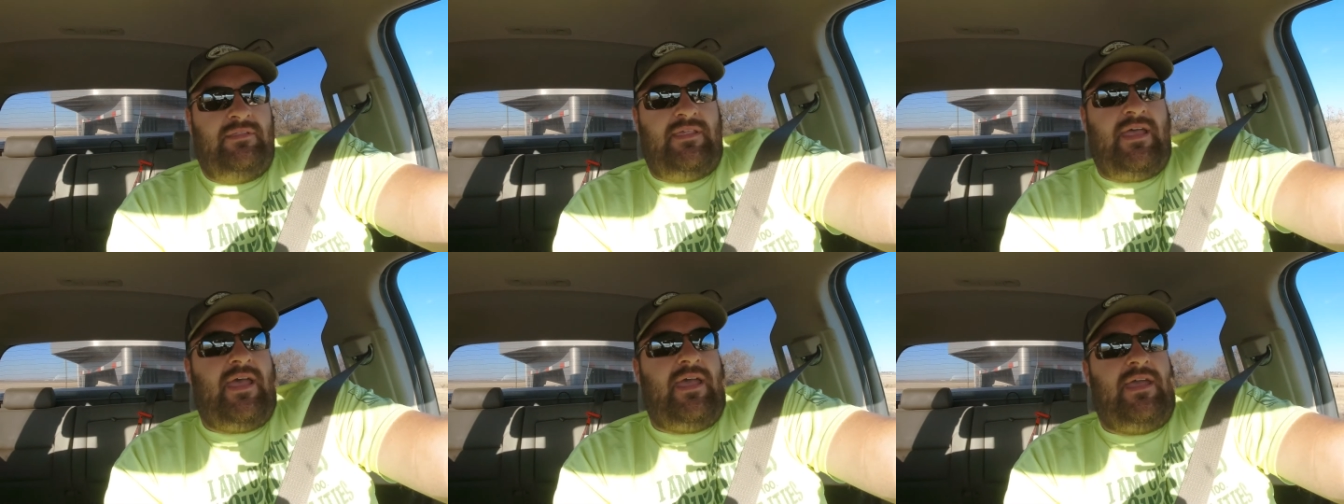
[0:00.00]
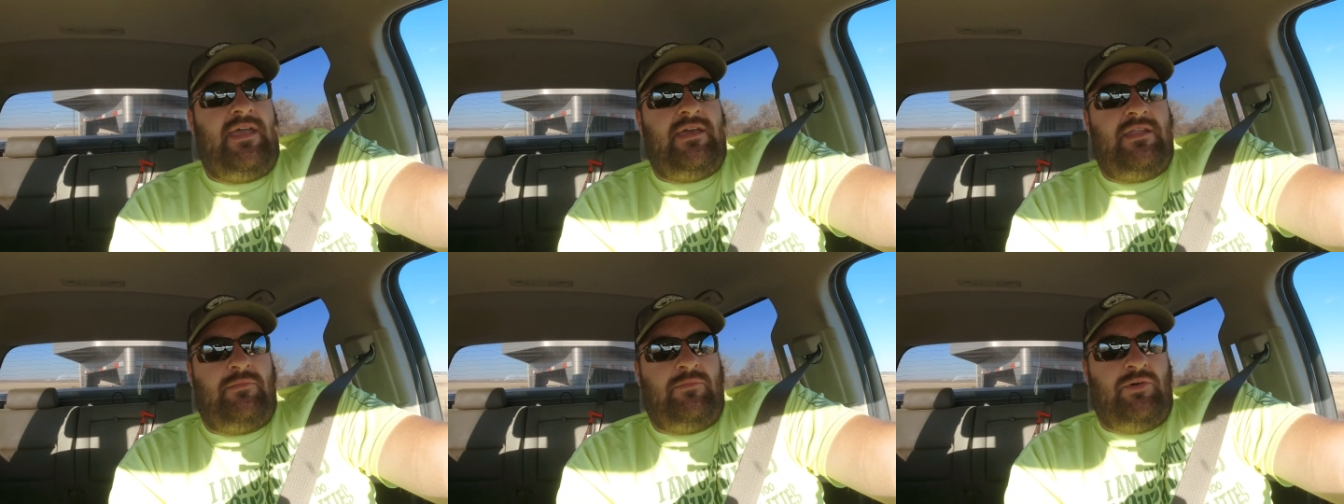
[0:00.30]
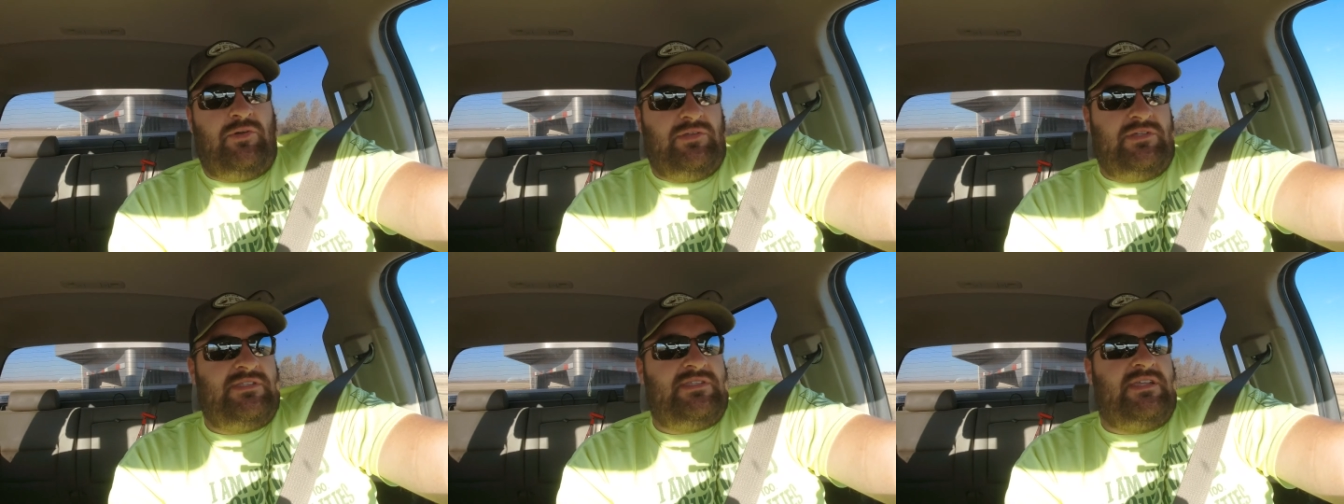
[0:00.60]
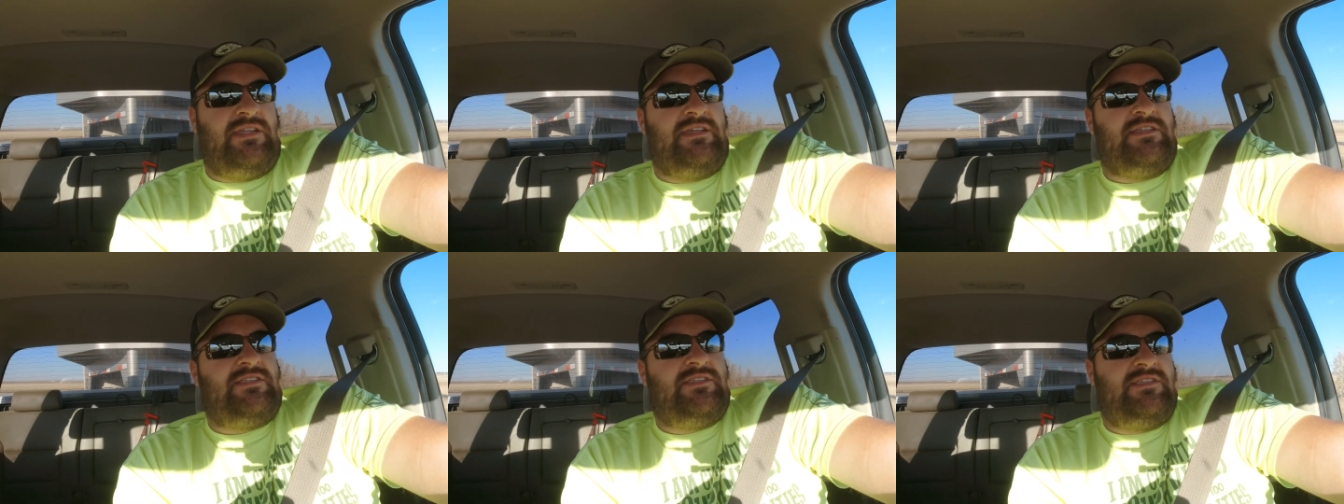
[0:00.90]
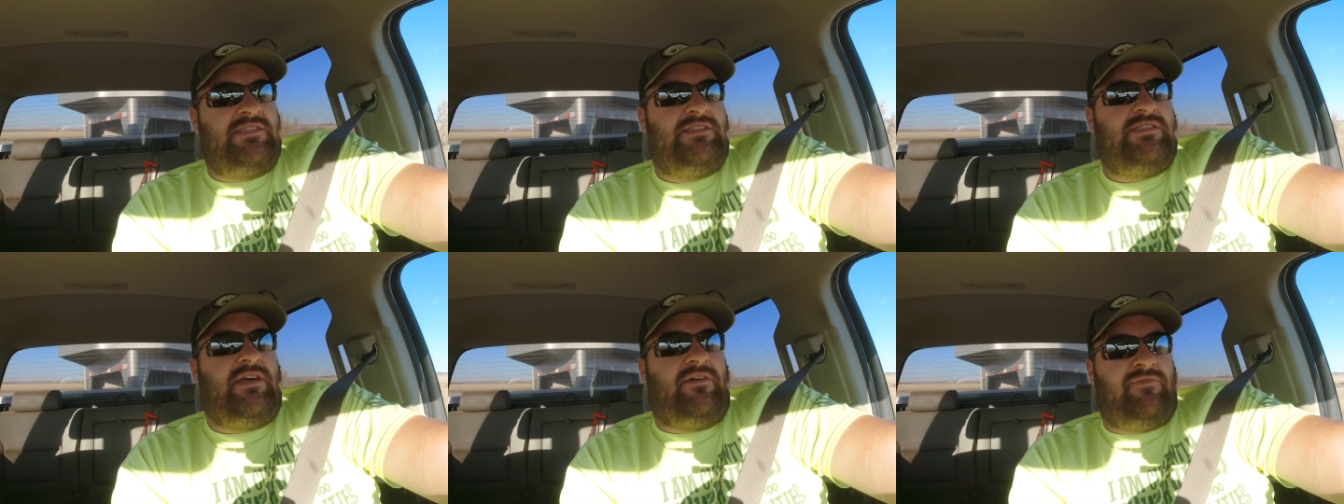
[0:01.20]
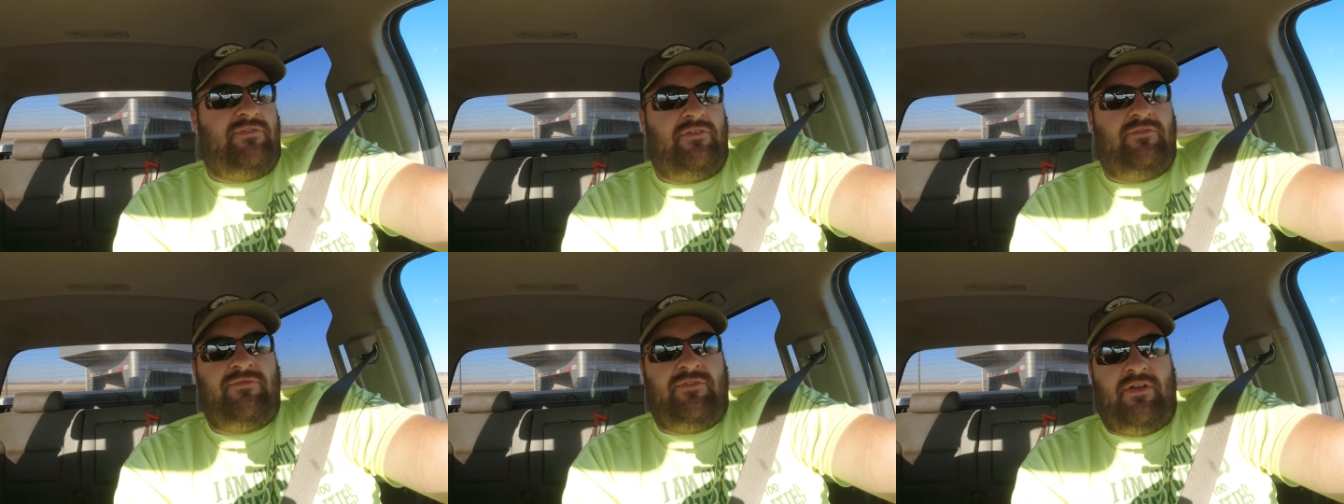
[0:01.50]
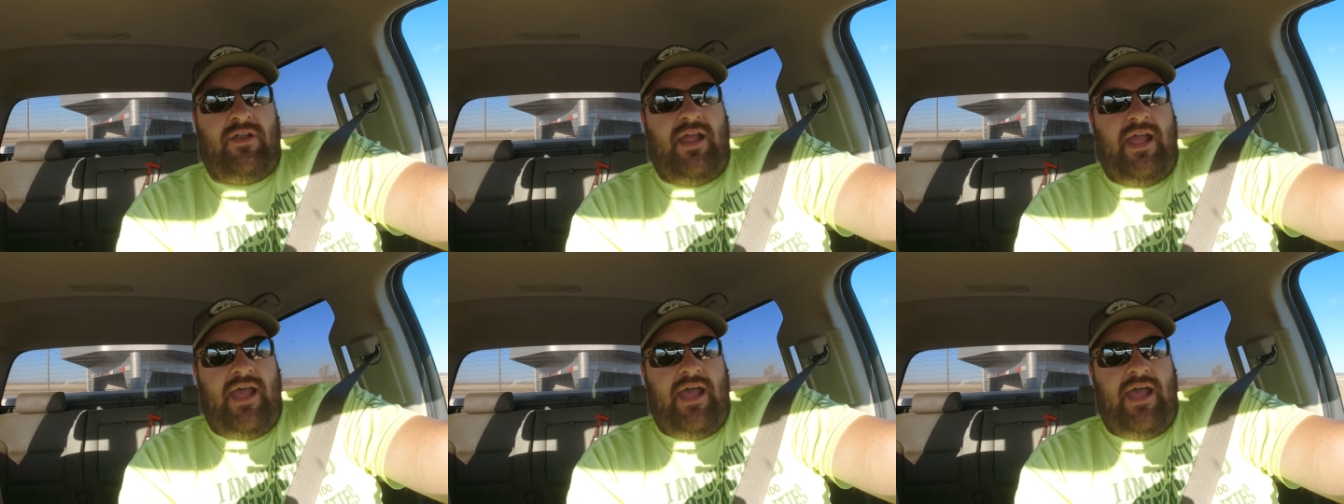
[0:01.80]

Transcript: that animal is going to suffer for